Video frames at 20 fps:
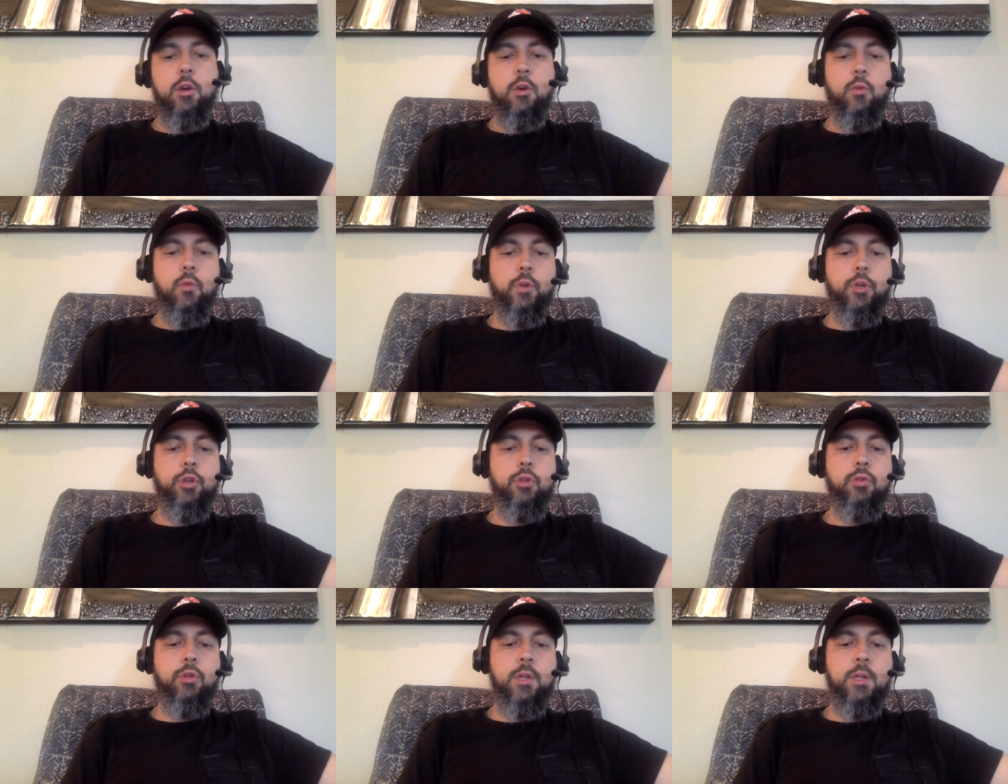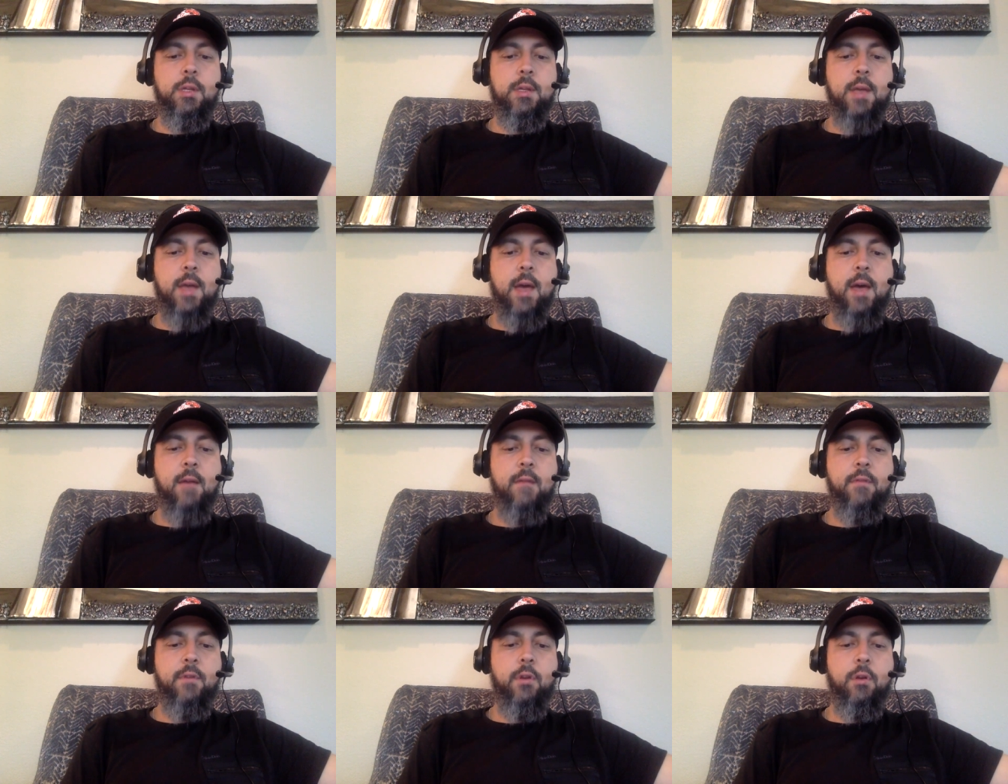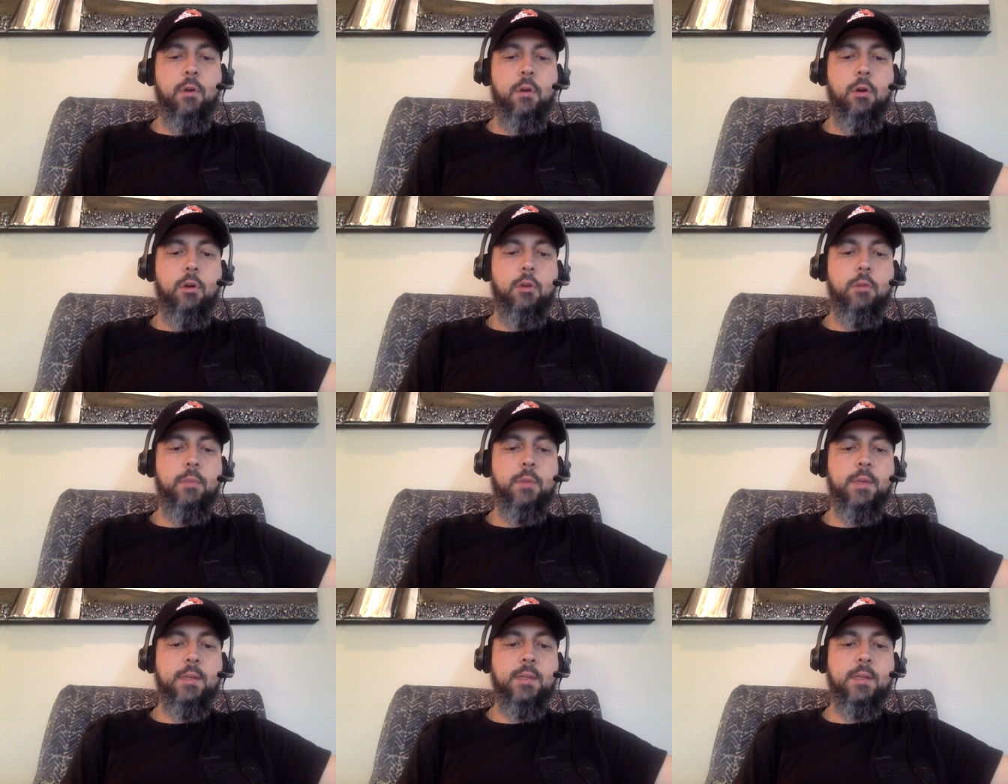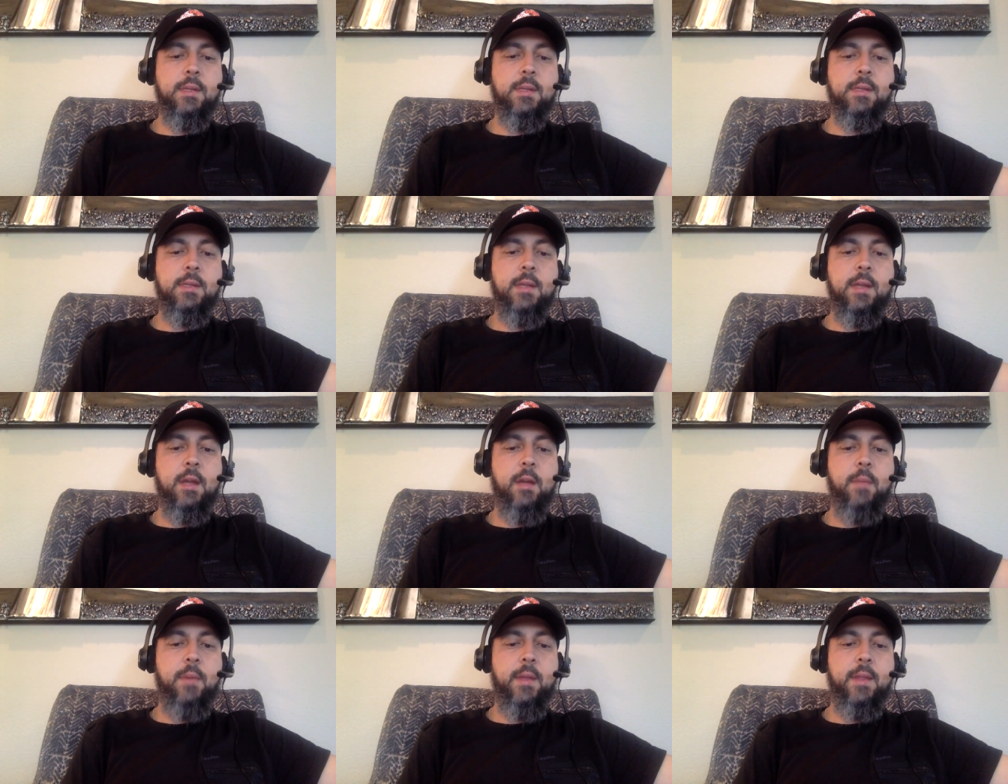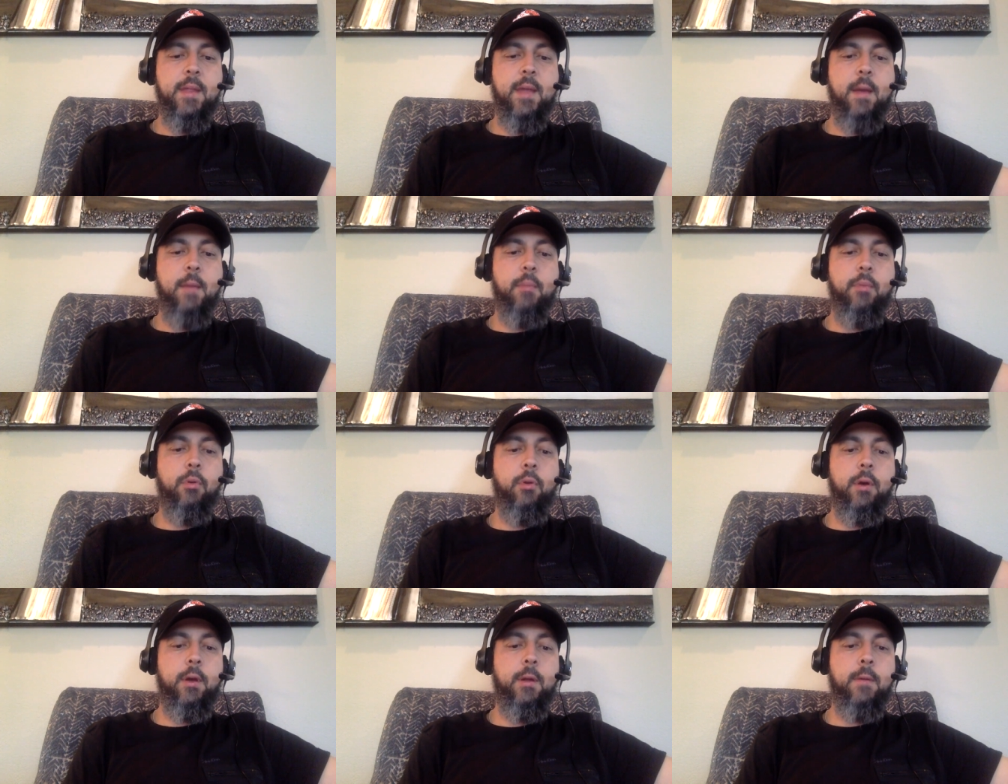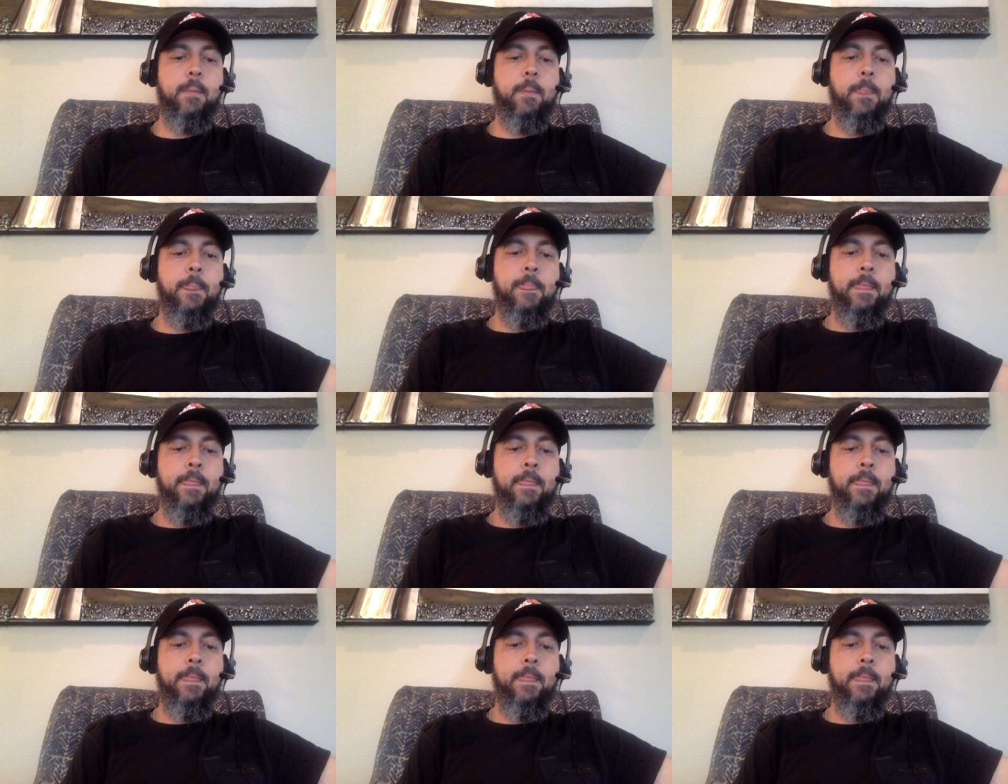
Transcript: would you need to have your own business set up at that point?